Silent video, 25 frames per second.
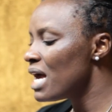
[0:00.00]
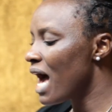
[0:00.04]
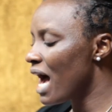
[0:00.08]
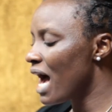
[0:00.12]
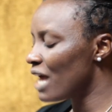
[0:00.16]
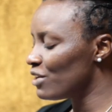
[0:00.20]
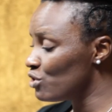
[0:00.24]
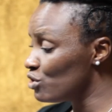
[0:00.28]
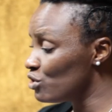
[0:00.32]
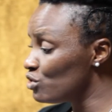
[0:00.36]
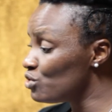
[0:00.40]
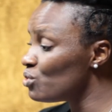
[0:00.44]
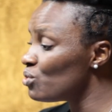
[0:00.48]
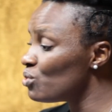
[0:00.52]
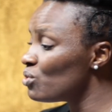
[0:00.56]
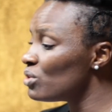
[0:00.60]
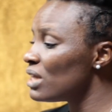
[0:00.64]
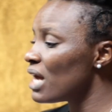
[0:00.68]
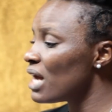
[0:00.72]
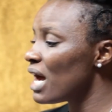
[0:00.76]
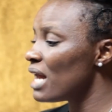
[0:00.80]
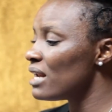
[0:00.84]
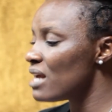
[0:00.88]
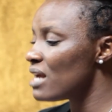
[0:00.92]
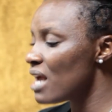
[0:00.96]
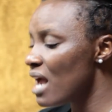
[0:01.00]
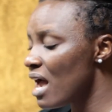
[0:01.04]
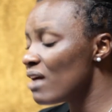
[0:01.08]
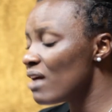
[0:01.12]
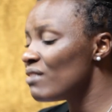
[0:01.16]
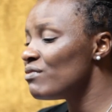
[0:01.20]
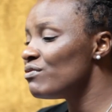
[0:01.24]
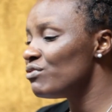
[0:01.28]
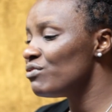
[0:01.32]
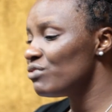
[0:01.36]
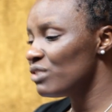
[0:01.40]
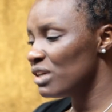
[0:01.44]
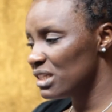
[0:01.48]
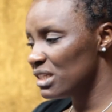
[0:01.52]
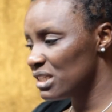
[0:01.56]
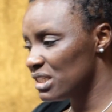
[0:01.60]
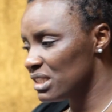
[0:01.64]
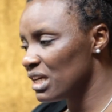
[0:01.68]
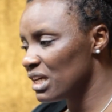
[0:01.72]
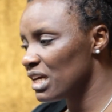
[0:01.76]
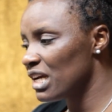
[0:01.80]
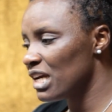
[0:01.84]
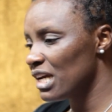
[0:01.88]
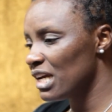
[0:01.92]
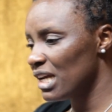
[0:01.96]
and you do that every
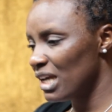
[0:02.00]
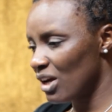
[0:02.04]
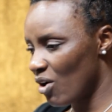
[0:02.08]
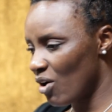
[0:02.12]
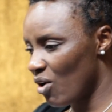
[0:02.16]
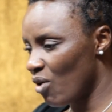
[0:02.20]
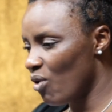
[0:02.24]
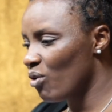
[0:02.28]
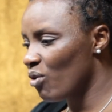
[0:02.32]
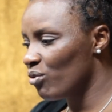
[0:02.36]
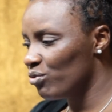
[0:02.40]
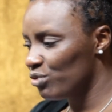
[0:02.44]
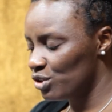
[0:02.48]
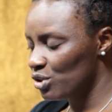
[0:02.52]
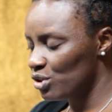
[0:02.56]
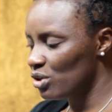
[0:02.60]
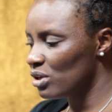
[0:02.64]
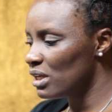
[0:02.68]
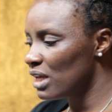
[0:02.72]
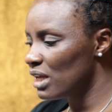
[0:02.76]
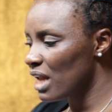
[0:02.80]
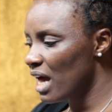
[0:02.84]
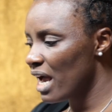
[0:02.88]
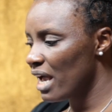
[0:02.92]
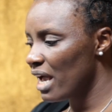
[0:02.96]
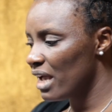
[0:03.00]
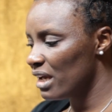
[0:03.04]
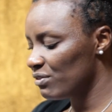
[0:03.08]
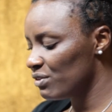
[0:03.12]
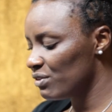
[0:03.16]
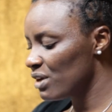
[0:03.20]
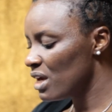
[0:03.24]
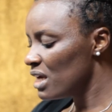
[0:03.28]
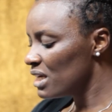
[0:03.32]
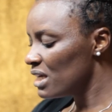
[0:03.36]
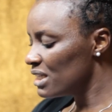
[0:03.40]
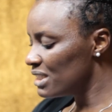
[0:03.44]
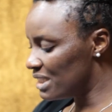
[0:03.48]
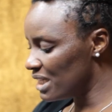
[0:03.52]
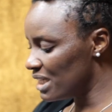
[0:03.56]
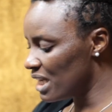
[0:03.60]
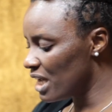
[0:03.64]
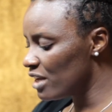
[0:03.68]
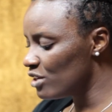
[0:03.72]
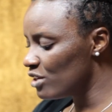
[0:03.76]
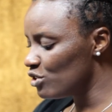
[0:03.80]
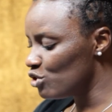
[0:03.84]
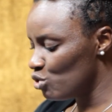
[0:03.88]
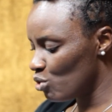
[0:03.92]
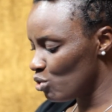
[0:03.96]
day of your life,
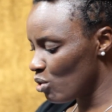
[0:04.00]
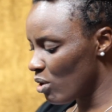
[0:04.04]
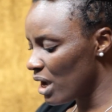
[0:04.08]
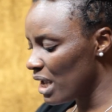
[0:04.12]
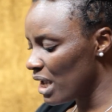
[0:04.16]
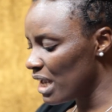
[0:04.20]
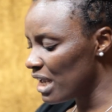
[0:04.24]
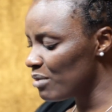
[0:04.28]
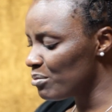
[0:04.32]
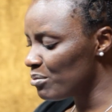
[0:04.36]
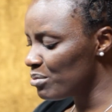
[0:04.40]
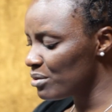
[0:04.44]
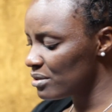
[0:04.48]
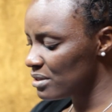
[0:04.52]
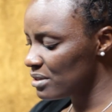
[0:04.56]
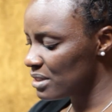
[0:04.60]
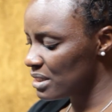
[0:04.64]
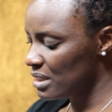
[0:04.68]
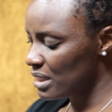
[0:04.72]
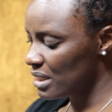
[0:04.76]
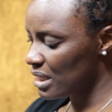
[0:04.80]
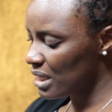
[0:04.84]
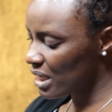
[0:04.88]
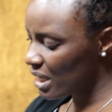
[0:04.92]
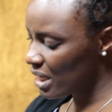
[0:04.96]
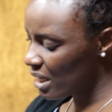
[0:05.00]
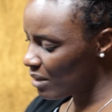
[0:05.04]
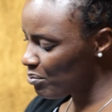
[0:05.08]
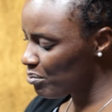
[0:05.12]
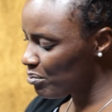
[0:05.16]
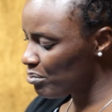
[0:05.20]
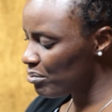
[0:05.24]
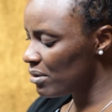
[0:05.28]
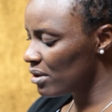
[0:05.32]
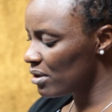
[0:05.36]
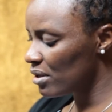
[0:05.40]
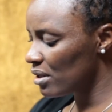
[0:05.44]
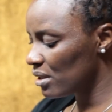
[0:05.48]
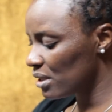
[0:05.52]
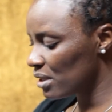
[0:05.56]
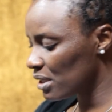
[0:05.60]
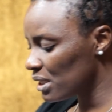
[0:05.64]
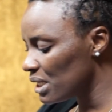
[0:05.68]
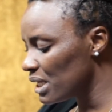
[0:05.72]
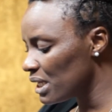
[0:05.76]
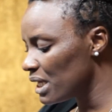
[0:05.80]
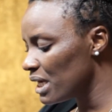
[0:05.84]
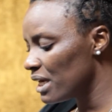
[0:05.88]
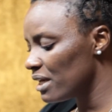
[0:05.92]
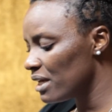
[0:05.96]
then you are able to keep
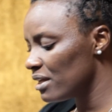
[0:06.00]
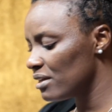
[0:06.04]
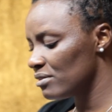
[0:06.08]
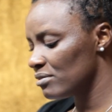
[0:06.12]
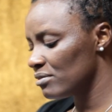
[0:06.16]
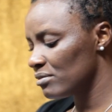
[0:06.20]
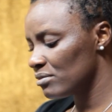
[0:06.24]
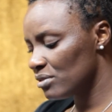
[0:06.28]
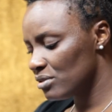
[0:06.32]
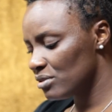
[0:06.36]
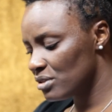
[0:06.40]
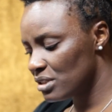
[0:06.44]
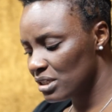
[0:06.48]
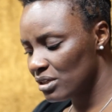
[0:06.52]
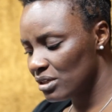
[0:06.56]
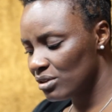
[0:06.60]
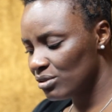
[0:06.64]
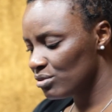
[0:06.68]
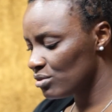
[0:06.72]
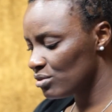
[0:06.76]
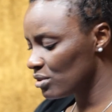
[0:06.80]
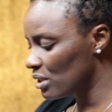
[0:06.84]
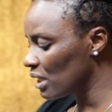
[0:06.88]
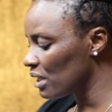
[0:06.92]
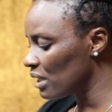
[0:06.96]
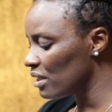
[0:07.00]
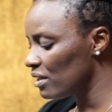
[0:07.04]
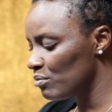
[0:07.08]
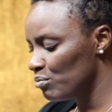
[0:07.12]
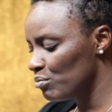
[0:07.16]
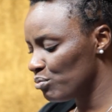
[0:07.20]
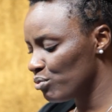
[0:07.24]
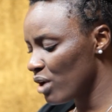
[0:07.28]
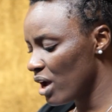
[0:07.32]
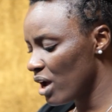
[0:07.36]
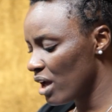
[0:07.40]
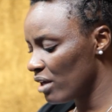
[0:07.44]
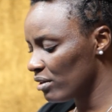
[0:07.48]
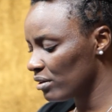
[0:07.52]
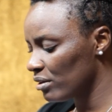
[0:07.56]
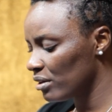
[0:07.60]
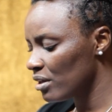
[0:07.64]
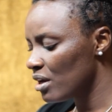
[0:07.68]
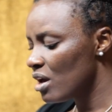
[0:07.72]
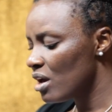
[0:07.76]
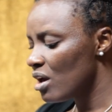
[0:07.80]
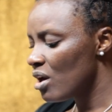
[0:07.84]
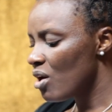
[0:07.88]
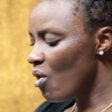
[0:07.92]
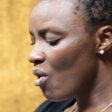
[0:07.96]
clean teeth, clean breath
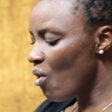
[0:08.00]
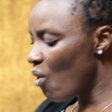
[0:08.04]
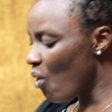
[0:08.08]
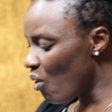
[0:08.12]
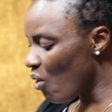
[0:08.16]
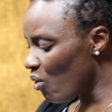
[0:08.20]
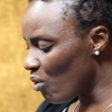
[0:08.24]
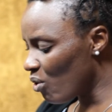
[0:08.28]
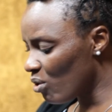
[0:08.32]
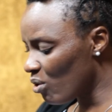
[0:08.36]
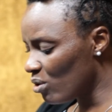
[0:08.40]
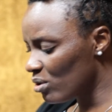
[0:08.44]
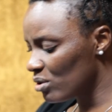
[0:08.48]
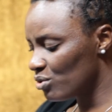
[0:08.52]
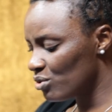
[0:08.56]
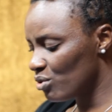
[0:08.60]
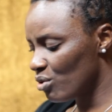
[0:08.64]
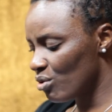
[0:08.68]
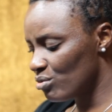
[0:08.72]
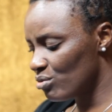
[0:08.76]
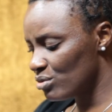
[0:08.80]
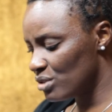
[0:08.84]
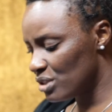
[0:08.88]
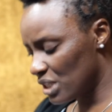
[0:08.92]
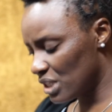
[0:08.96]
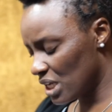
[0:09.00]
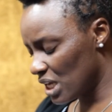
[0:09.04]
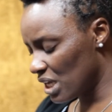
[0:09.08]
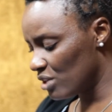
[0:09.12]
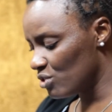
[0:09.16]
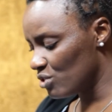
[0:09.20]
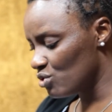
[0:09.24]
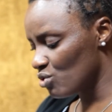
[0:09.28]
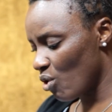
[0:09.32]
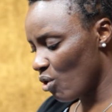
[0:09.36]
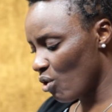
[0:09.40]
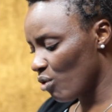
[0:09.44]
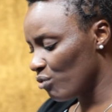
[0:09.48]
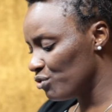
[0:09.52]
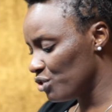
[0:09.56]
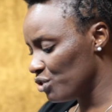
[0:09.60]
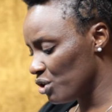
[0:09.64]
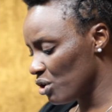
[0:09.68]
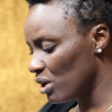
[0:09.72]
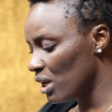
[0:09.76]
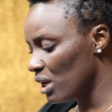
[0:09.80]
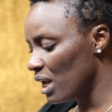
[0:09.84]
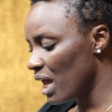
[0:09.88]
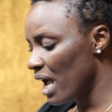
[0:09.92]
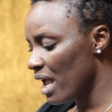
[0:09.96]
all the days of
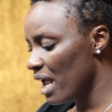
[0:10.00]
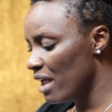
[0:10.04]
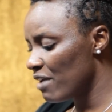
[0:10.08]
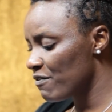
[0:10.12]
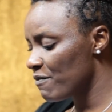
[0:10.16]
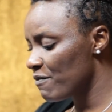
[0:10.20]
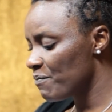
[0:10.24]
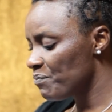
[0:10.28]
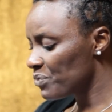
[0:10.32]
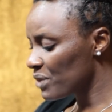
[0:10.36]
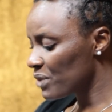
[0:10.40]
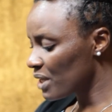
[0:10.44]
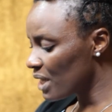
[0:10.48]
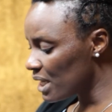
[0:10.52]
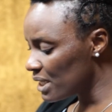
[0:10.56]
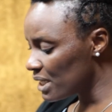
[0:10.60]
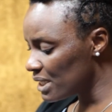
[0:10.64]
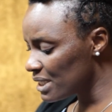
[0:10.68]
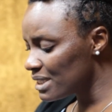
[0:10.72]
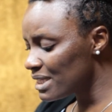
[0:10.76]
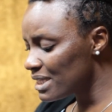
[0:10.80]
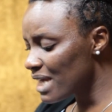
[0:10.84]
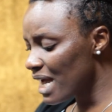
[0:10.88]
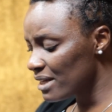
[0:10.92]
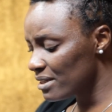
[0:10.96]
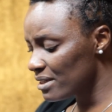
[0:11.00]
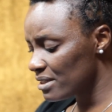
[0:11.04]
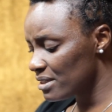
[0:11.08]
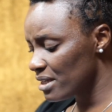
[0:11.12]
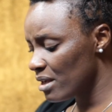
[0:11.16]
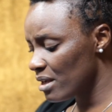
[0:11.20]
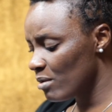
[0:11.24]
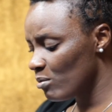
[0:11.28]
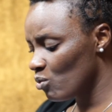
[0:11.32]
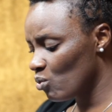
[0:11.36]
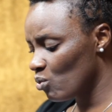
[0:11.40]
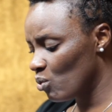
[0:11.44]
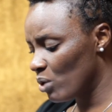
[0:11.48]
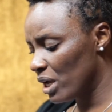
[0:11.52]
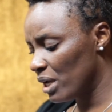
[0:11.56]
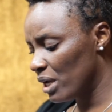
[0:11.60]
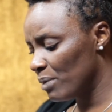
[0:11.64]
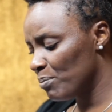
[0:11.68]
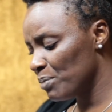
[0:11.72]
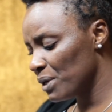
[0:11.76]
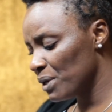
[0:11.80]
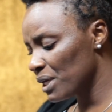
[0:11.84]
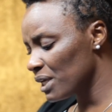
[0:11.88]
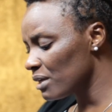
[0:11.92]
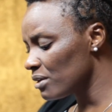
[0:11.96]
your life. And in that same way,
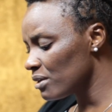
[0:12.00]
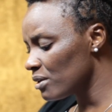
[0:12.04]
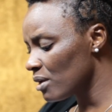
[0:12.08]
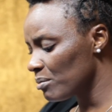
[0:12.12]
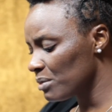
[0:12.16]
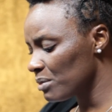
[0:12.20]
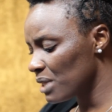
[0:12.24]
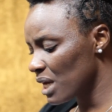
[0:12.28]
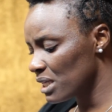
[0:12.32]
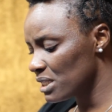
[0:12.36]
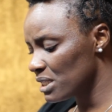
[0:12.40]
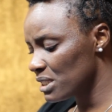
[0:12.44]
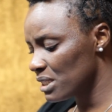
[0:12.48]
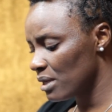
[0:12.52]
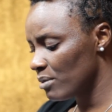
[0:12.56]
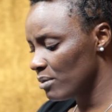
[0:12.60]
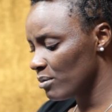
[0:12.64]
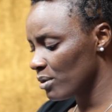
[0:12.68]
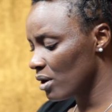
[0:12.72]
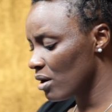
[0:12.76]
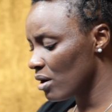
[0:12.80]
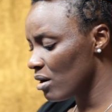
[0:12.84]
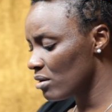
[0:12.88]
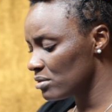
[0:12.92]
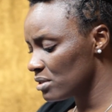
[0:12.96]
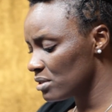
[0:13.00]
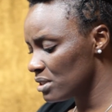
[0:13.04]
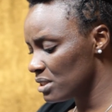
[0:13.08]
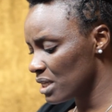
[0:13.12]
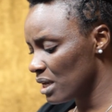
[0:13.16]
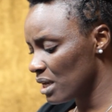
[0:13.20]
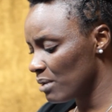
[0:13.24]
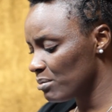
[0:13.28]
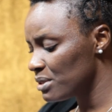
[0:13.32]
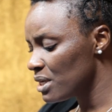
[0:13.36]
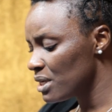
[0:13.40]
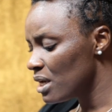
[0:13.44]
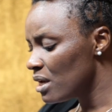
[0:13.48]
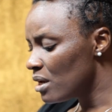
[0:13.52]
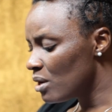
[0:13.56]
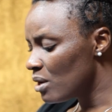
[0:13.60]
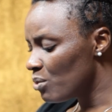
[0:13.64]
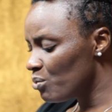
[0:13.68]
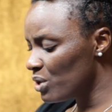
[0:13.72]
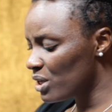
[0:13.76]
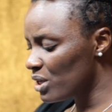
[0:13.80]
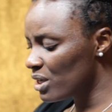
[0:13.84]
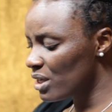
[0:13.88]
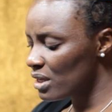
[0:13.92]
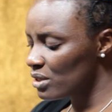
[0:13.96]
picking up that same concept,
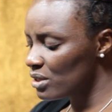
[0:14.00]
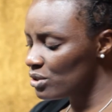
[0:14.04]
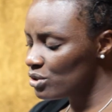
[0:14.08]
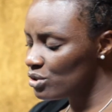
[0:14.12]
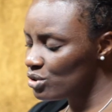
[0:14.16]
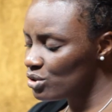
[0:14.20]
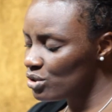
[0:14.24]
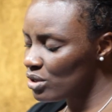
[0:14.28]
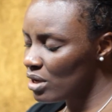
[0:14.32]
we can,